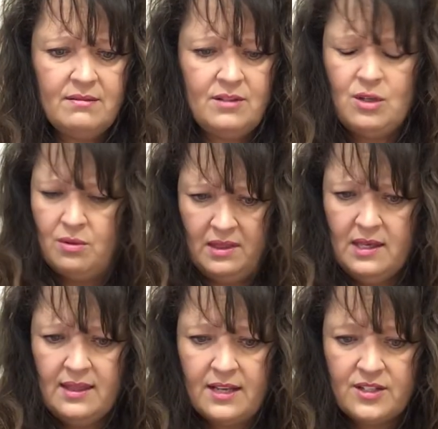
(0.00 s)
"Do you
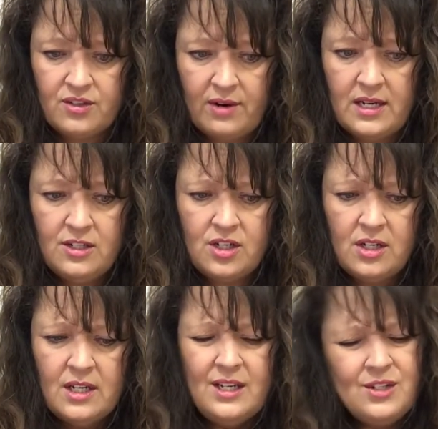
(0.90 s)
think that's strange?
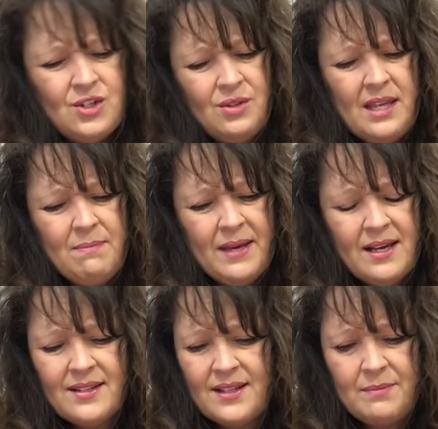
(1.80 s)
Do you think
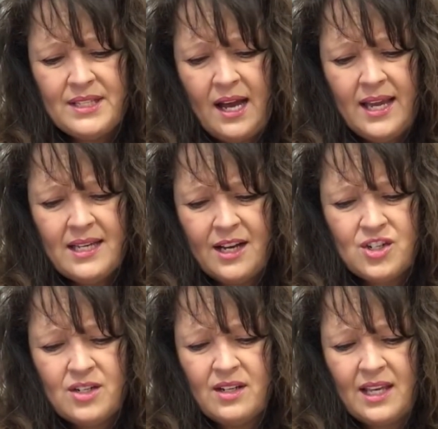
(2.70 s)
because I'm dying I
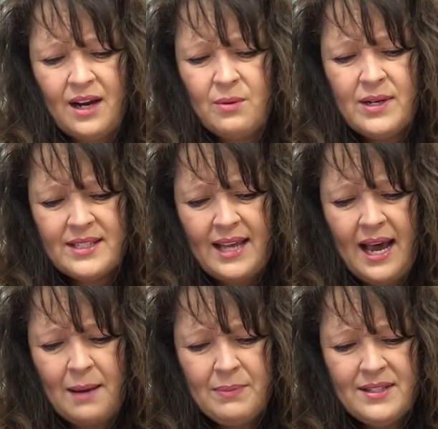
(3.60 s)
shouldn't care what
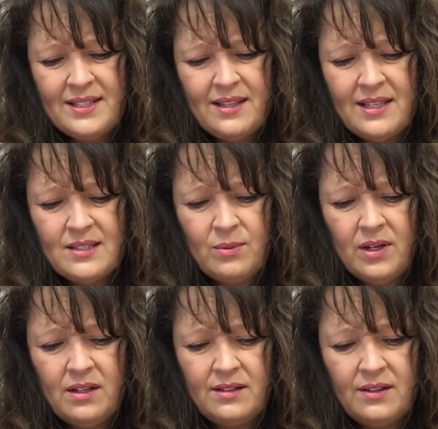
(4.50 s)
happens in this
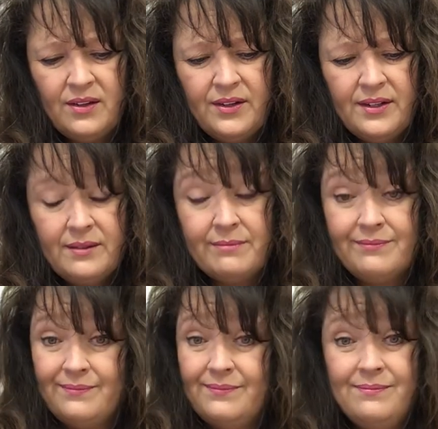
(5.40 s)
world?"
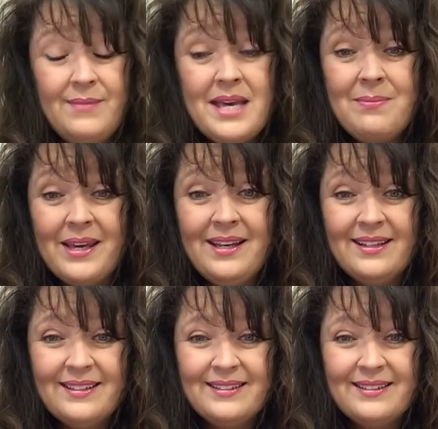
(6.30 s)
"Maybe."